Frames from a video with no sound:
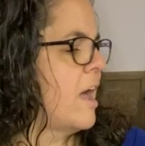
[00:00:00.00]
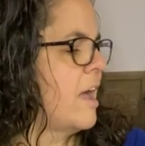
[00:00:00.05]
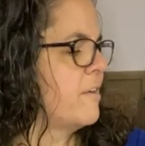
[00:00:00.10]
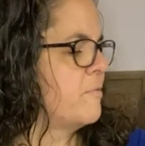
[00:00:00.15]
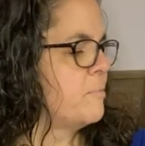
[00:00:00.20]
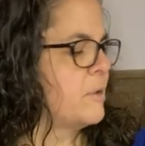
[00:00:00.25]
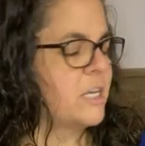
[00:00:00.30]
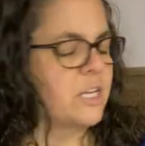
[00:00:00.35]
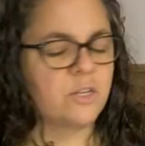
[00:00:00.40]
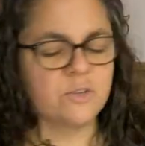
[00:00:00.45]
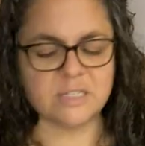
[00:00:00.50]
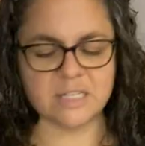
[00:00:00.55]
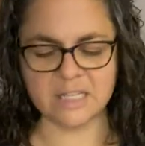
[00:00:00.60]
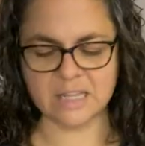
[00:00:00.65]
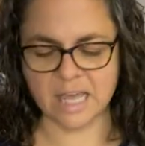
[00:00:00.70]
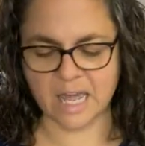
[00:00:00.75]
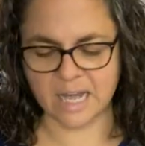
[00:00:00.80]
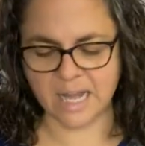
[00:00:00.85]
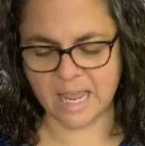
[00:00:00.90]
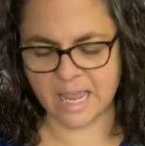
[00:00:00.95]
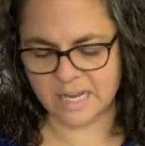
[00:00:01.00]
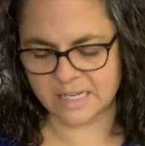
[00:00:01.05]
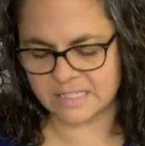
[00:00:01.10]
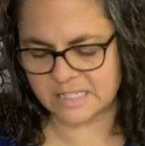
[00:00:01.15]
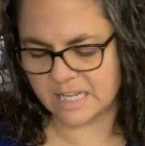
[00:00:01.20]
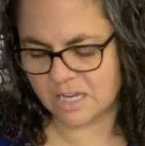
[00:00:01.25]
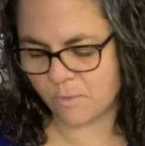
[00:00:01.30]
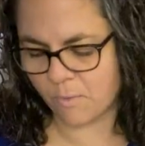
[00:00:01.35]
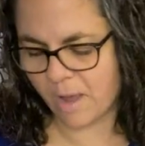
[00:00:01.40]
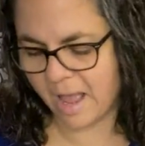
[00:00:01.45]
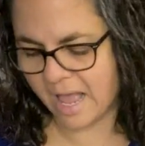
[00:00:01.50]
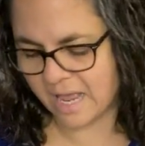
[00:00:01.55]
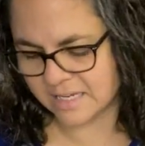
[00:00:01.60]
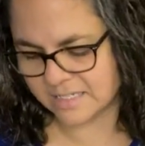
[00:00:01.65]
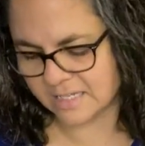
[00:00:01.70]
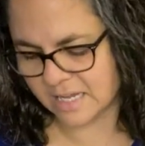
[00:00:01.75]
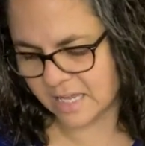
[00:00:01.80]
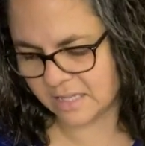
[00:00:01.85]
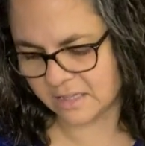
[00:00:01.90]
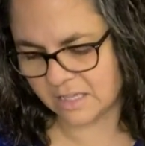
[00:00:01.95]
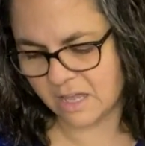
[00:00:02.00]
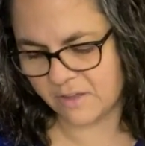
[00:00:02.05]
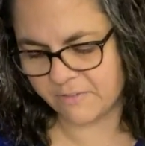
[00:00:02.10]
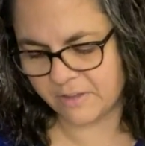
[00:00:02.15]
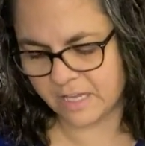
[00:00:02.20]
I've been using that antique wax. I love